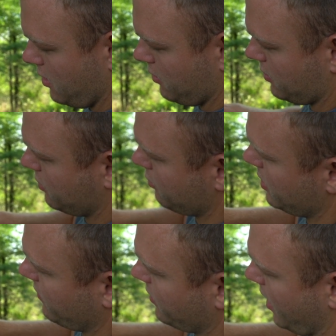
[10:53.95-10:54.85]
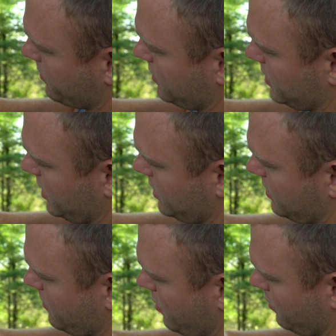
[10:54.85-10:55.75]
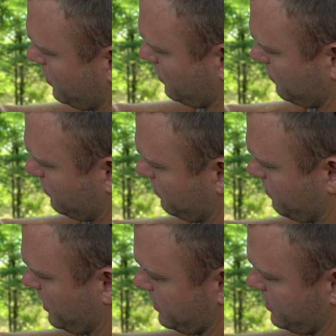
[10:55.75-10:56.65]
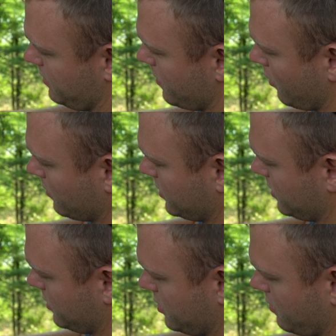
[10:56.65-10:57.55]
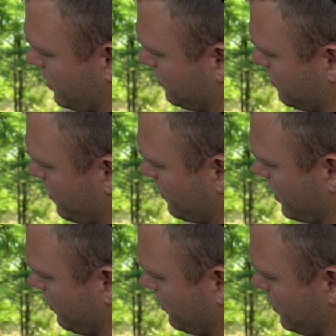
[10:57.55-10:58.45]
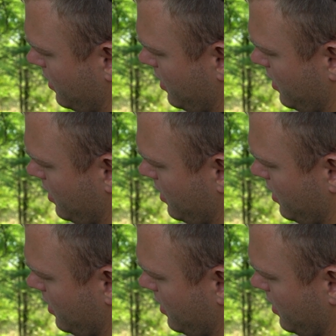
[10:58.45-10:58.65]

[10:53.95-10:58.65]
There's three different options, easy mode, PT mode, which is new, I don't remember that one.